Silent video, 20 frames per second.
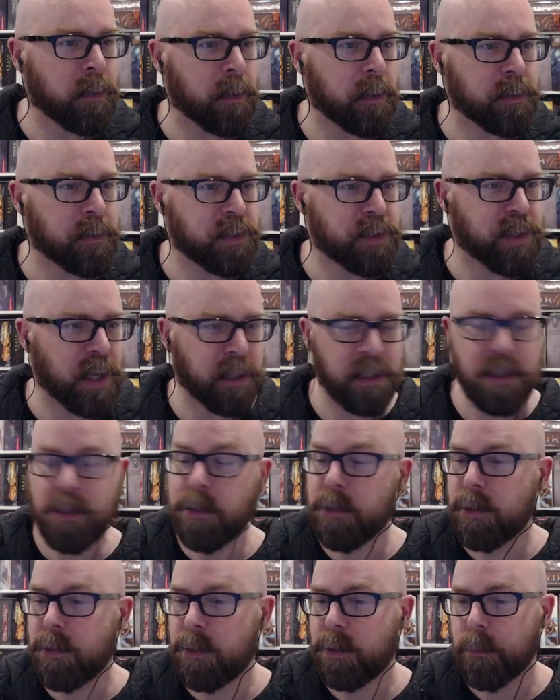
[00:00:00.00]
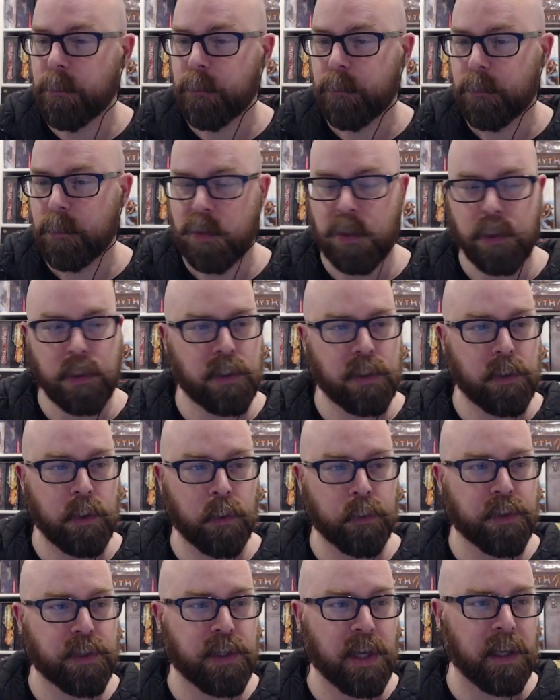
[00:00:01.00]
Settings, just
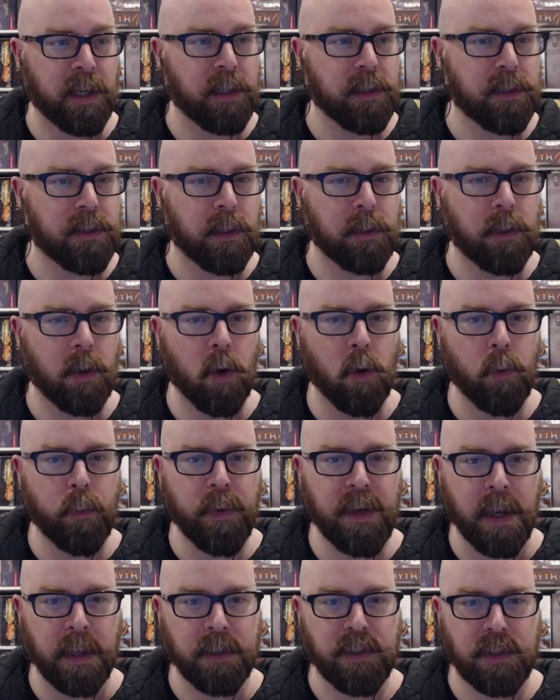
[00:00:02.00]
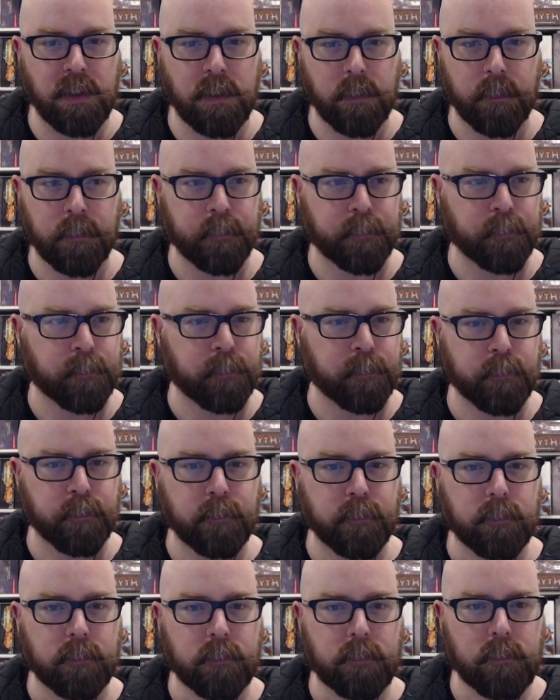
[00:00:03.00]
your settings in OBS.
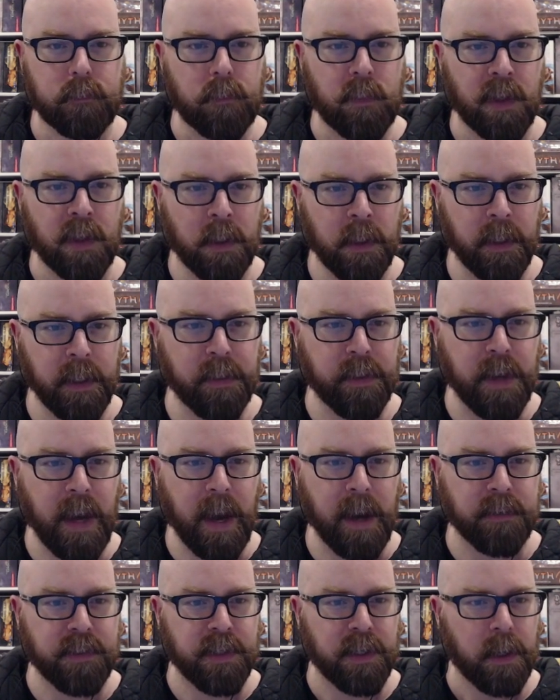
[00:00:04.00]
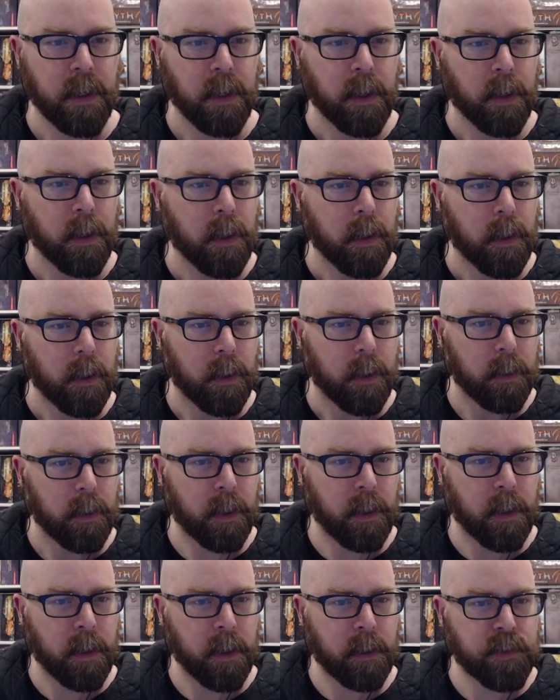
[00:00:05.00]
Click that.
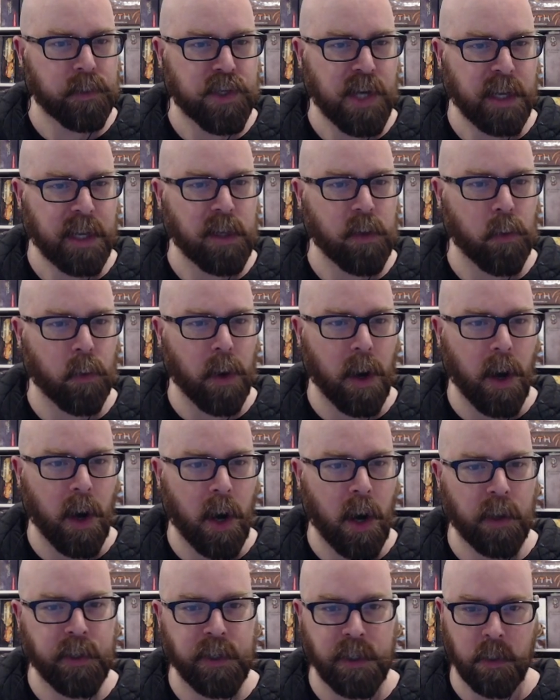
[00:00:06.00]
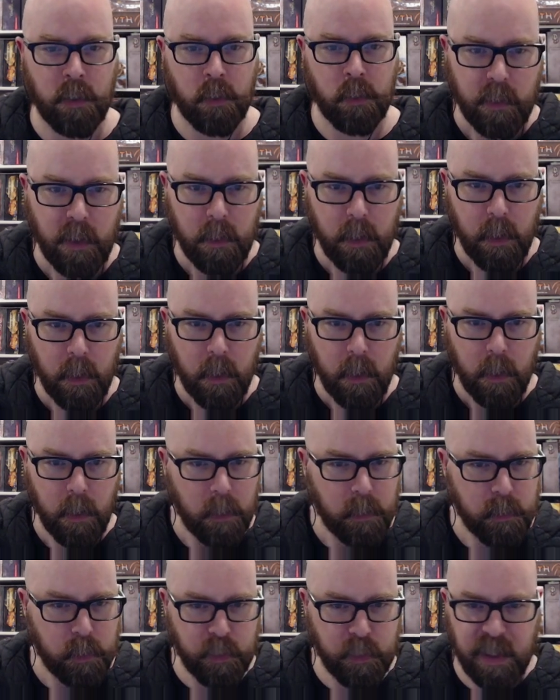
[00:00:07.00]
Check your audio.
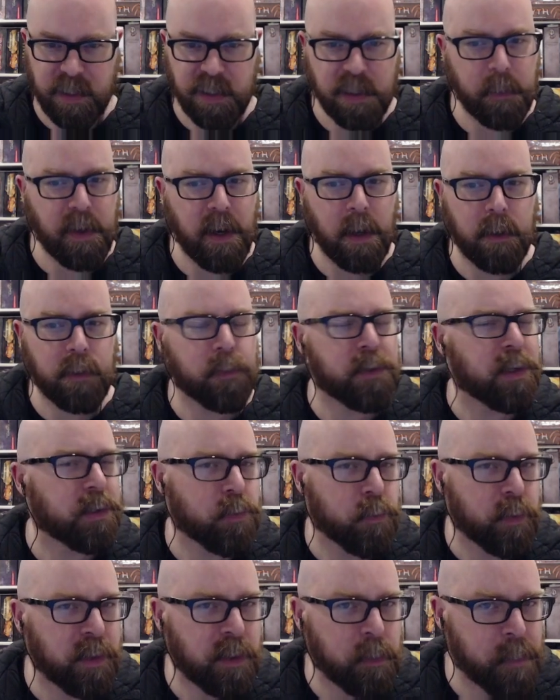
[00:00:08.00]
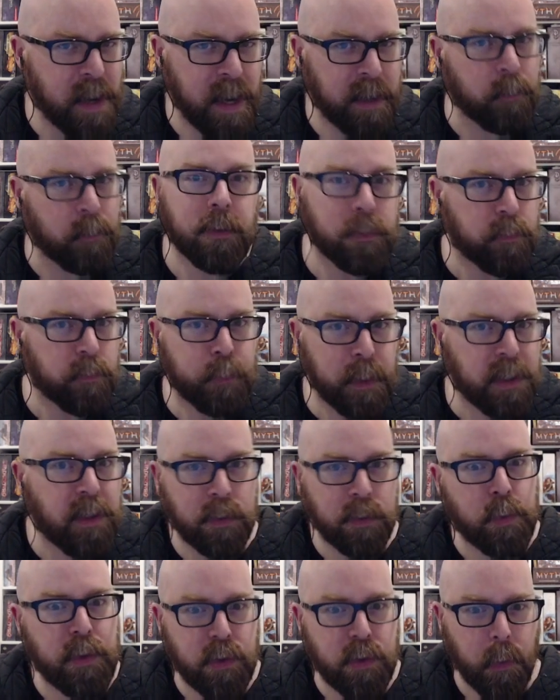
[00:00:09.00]
So desktop audio doesn't really matter
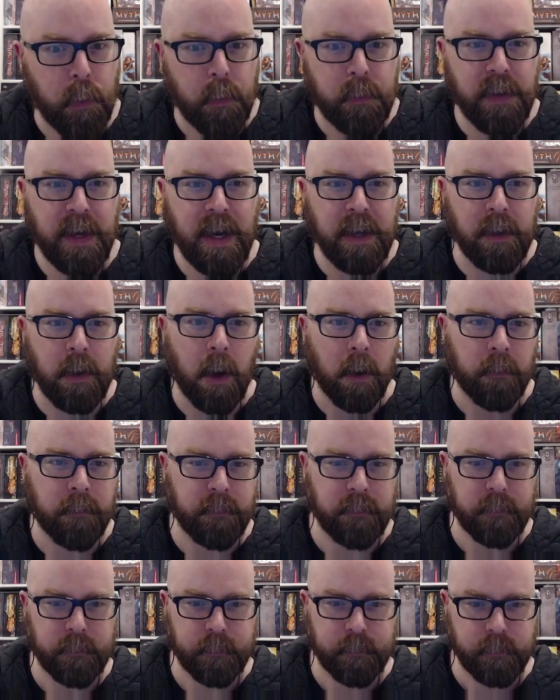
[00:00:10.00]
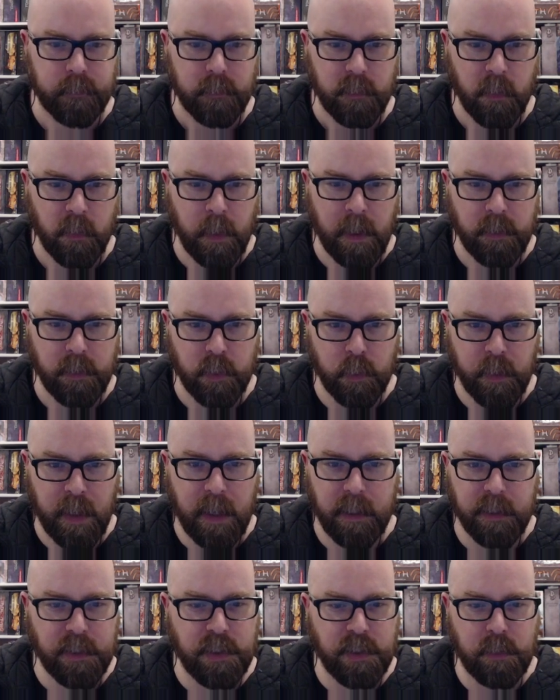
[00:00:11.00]
because we turned that off. All right, so
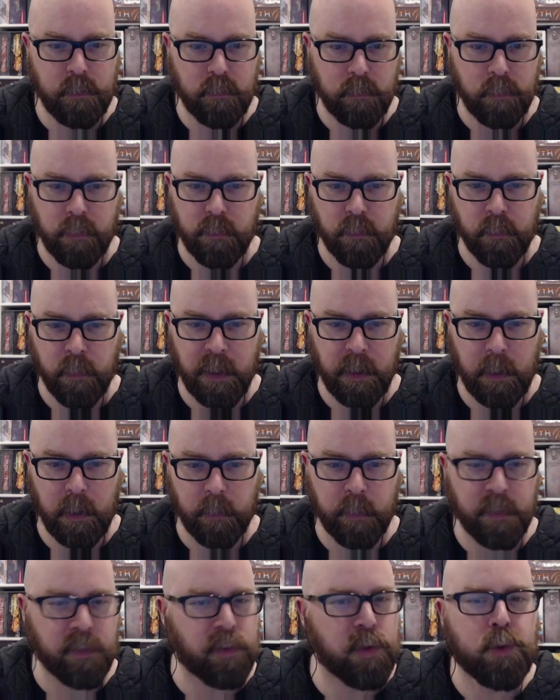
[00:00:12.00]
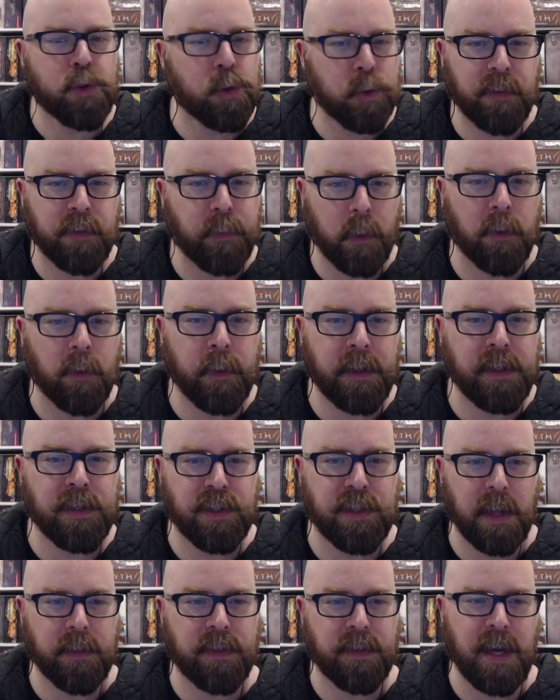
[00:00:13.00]
that is really, you should have already
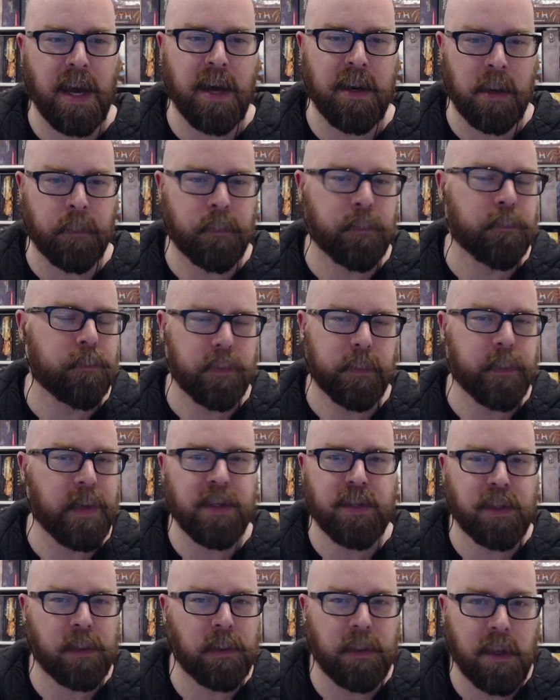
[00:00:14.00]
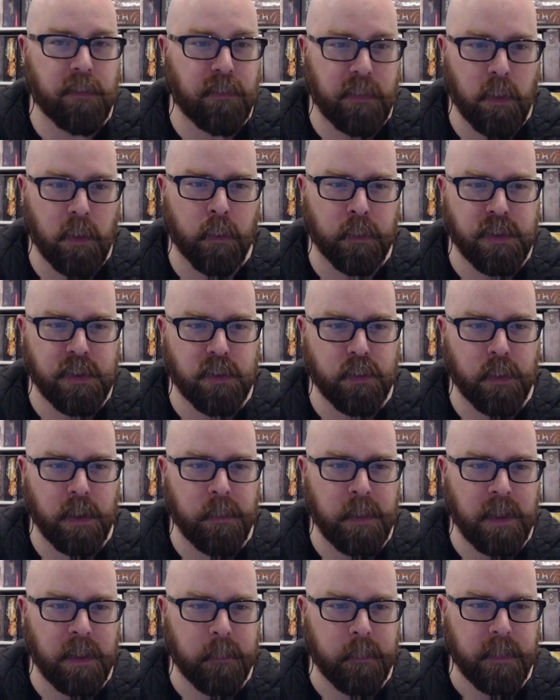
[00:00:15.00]
set that up, basically, if you're
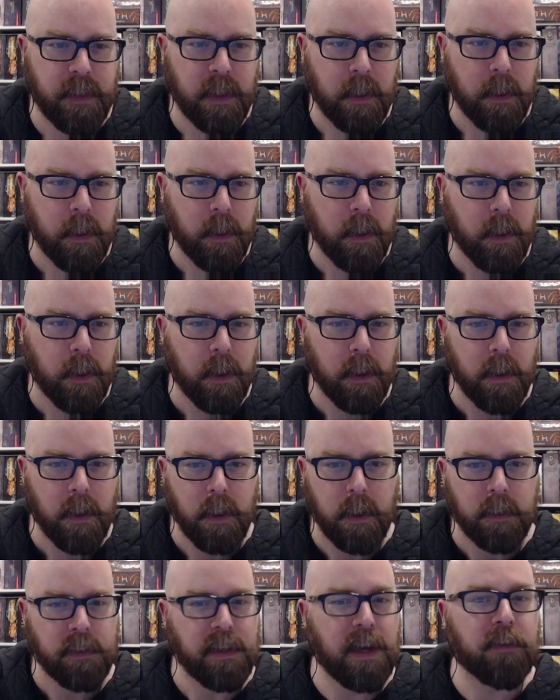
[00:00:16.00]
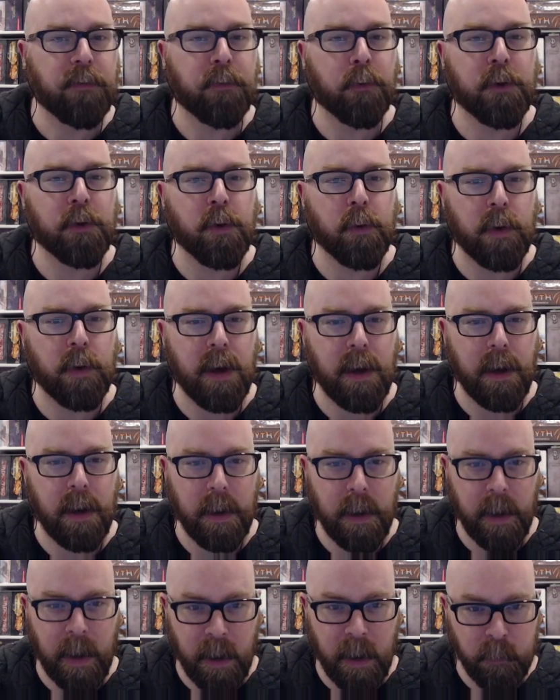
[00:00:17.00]
streaming. Then for your
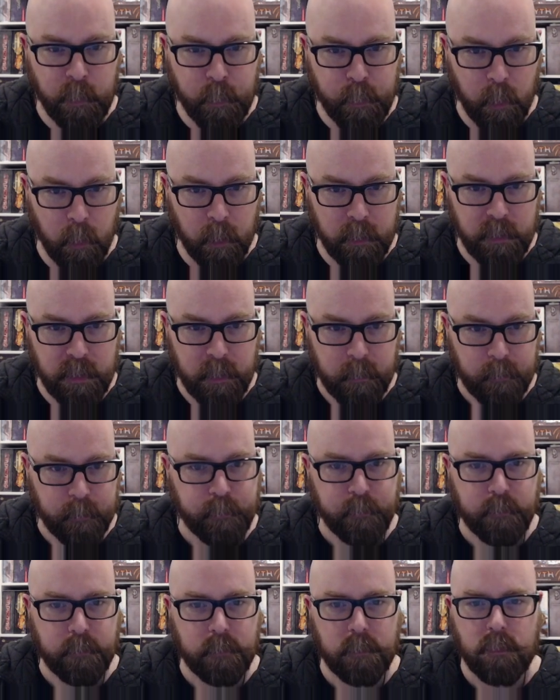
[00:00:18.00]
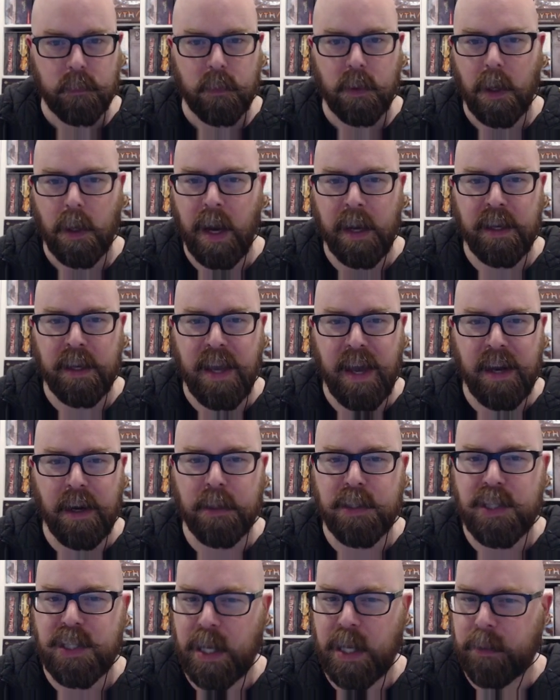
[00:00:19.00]
output, I
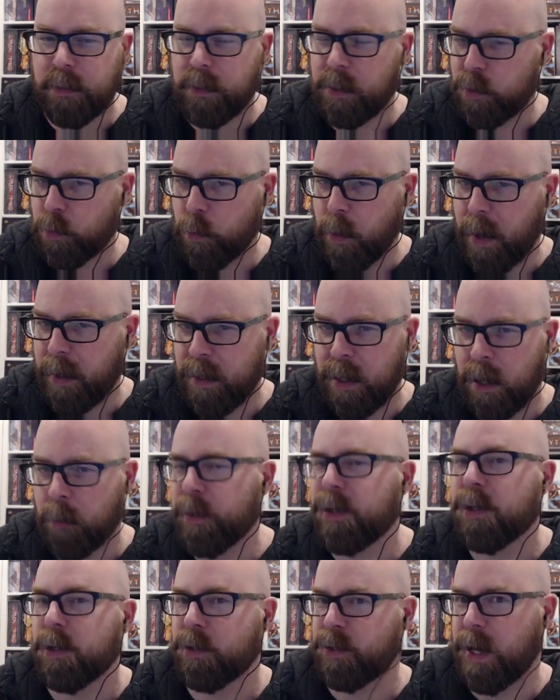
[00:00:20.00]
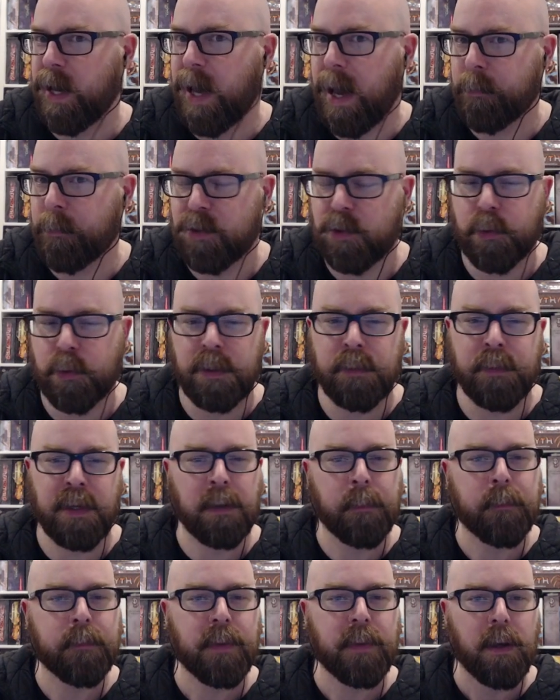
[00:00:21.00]
cannot set this right now because I am
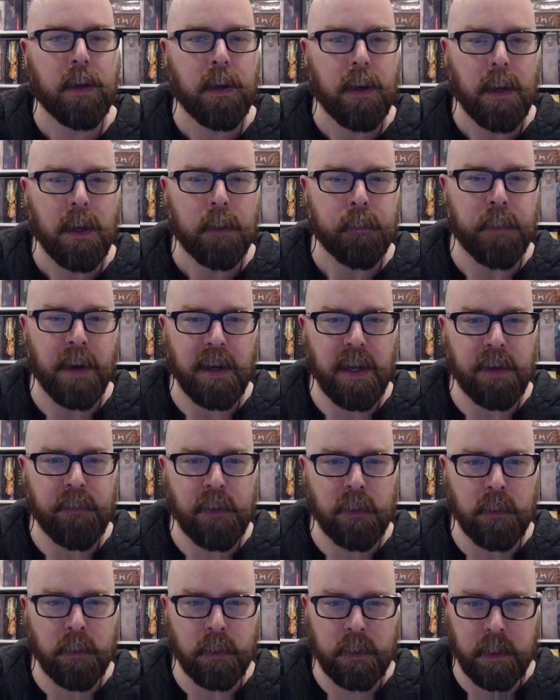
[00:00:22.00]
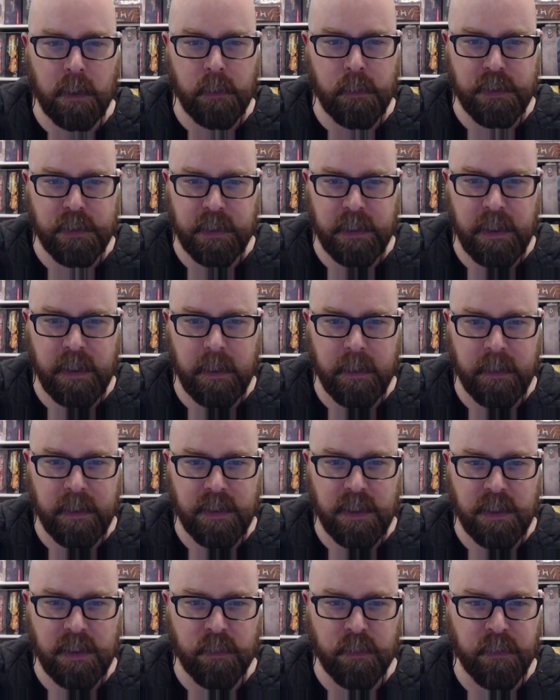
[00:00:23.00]
streaming. But if you look closely,
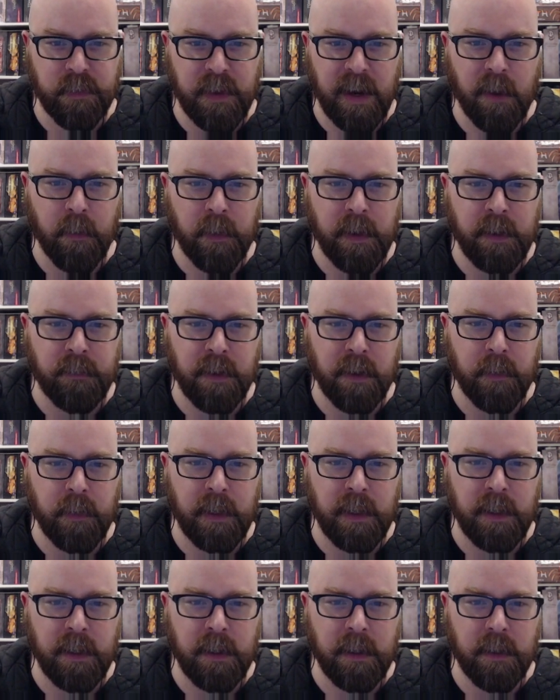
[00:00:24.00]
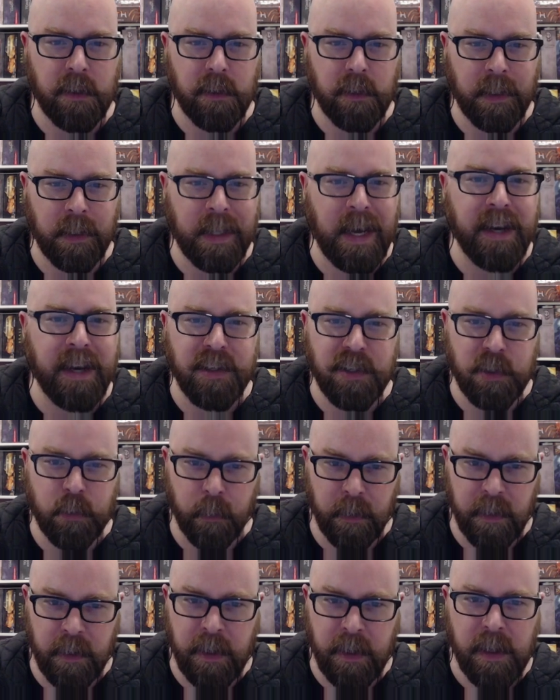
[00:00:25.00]
this is very, very light
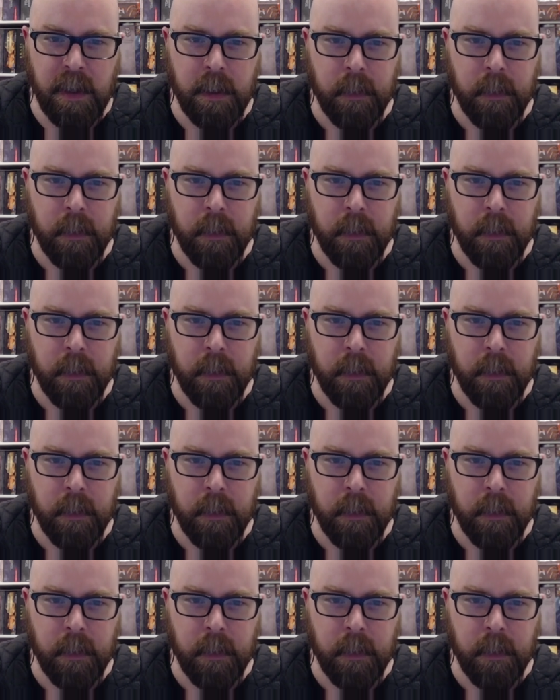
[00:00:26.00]
gray.